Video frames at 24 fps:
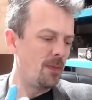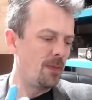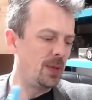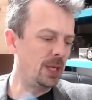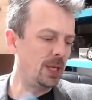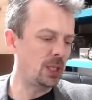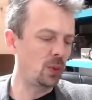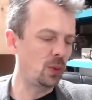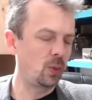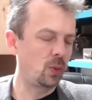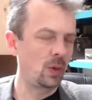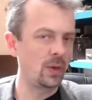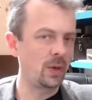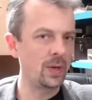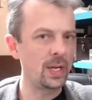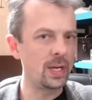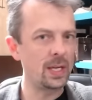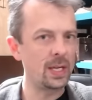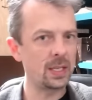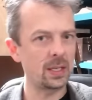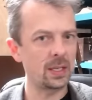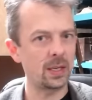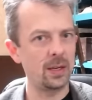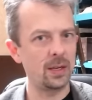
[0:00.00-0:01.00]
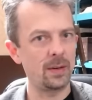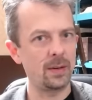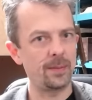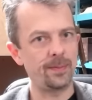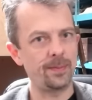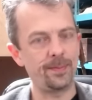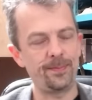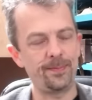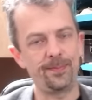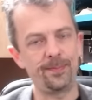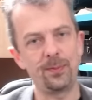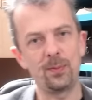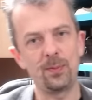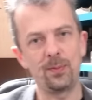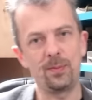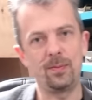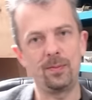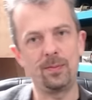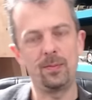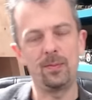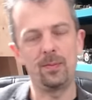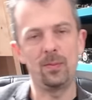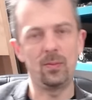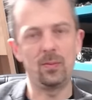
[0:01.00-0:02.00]
This one is a
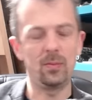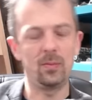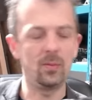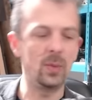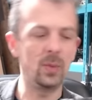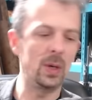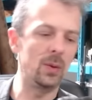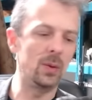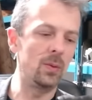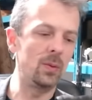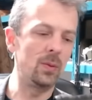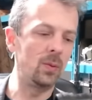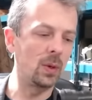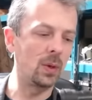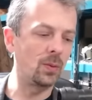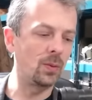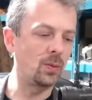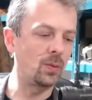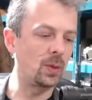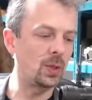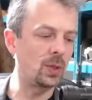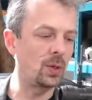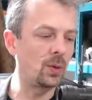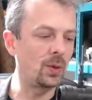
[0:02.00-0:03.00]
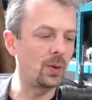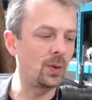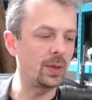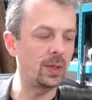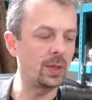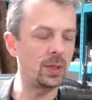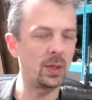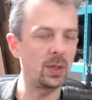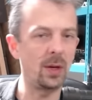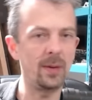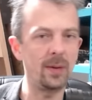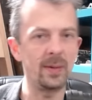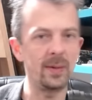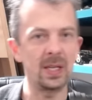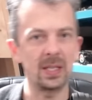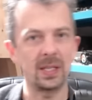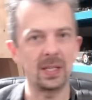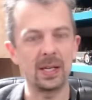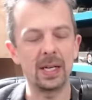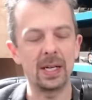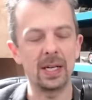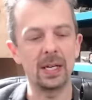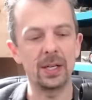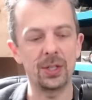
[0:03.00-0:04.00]
well, what was called at the time, at
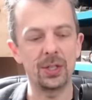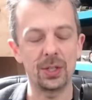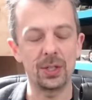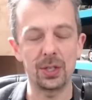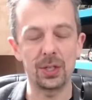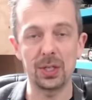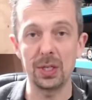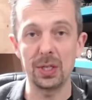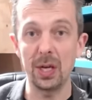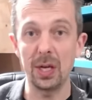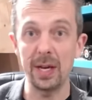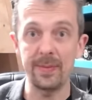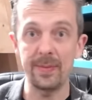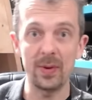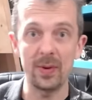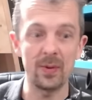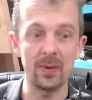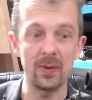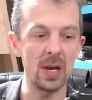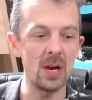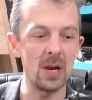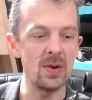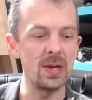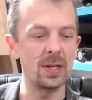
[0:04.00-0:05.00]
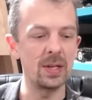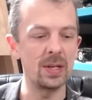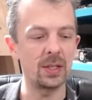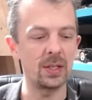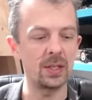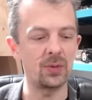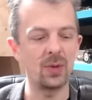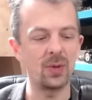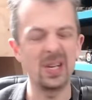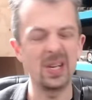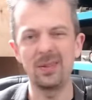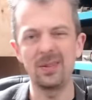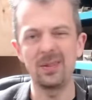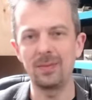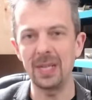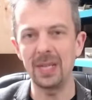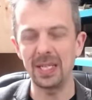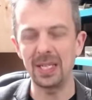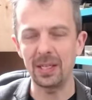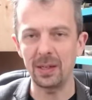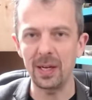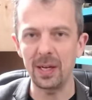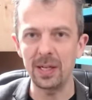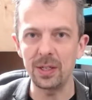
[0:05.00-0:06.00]
least in English, a sniper variant. It's really
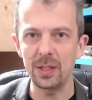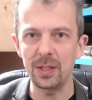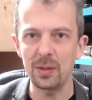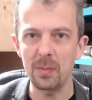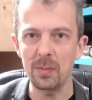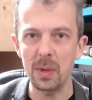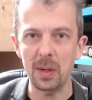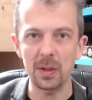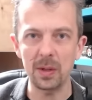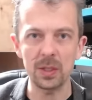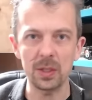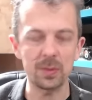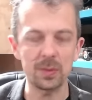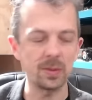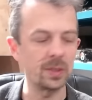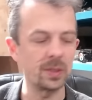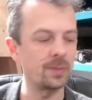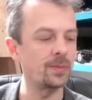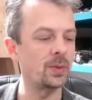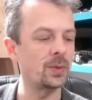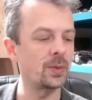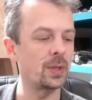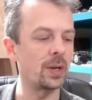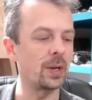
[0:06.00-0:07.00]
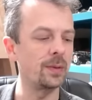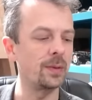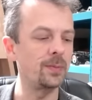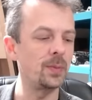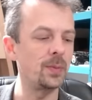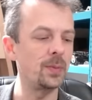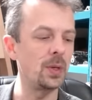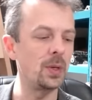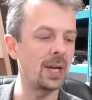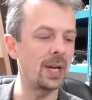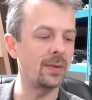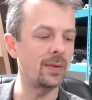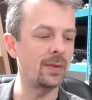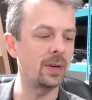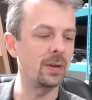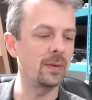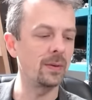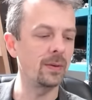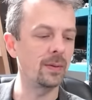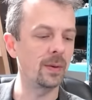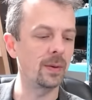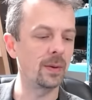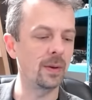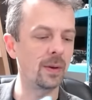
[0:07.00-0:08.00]
designated marksman. So you'd have
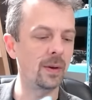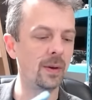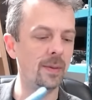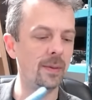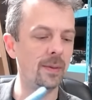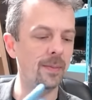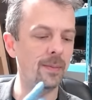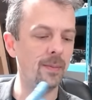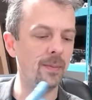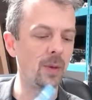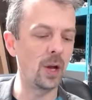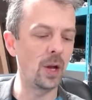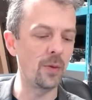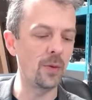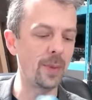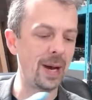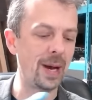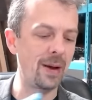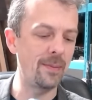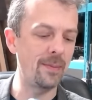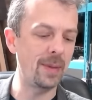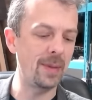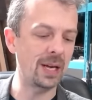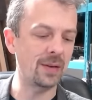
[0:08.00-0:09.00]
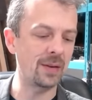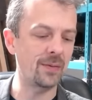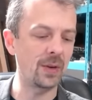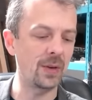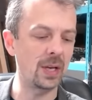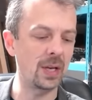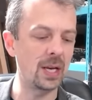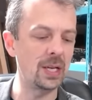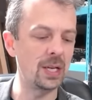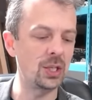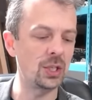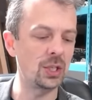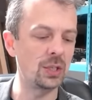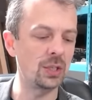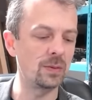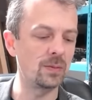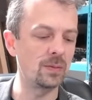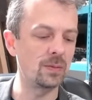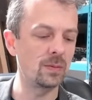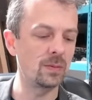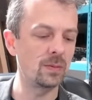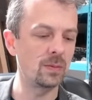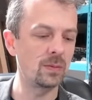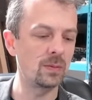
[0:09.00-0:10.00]
a, a low power
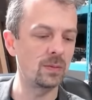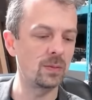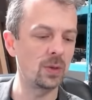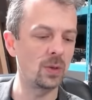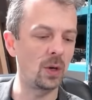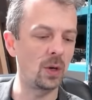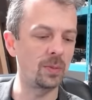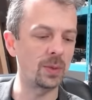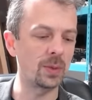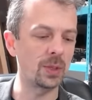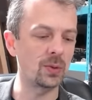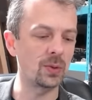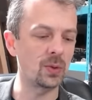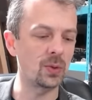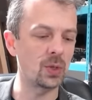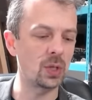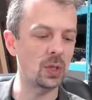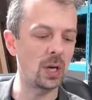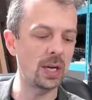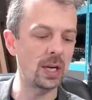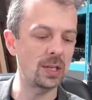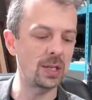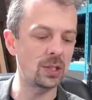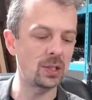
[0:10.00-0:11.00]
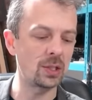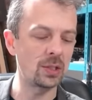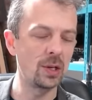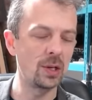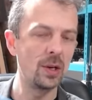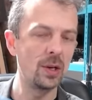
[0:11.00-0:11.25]
magnification optical sight,